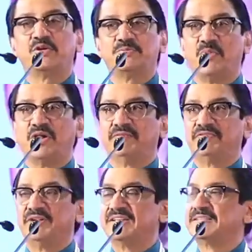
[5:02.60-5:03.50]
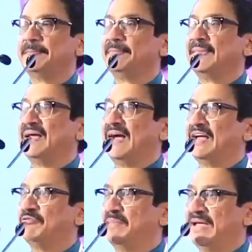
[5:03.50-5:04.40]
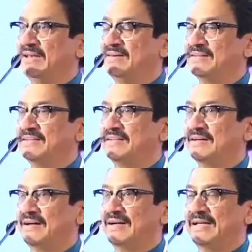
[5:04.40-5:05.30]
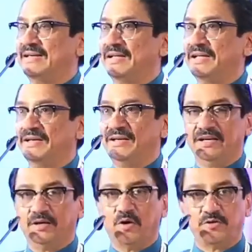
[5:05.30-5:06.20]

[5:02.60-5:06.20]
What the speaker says: what small efforts I have made in